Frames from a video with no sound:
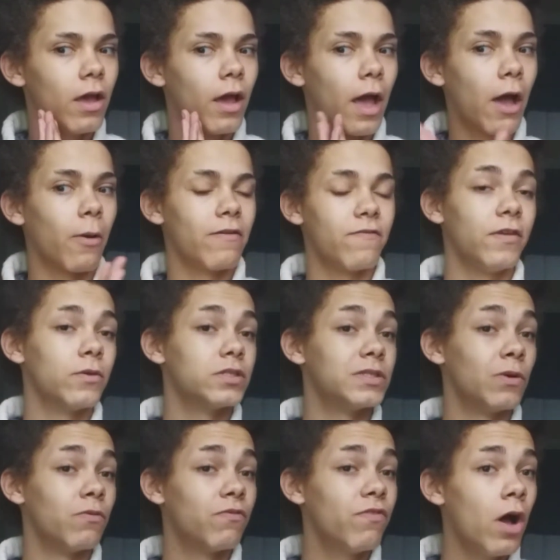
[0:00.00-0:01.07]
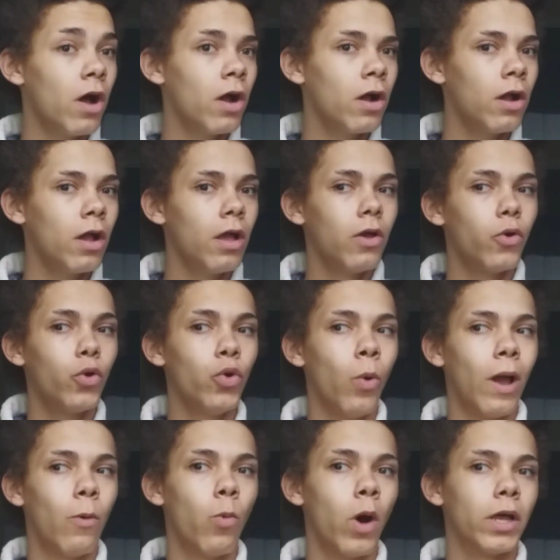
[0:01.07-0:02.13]
how I feel so far, who
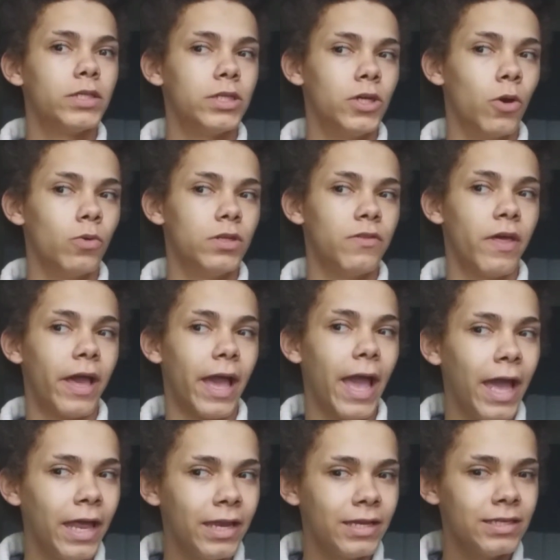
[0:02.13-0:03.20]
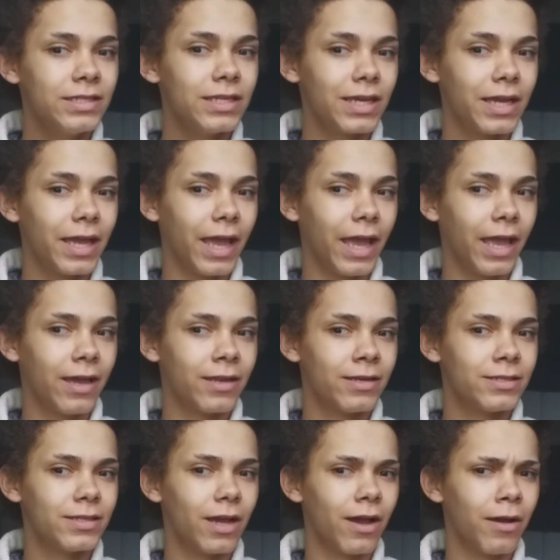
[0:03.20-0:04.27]
I want to go to the end. And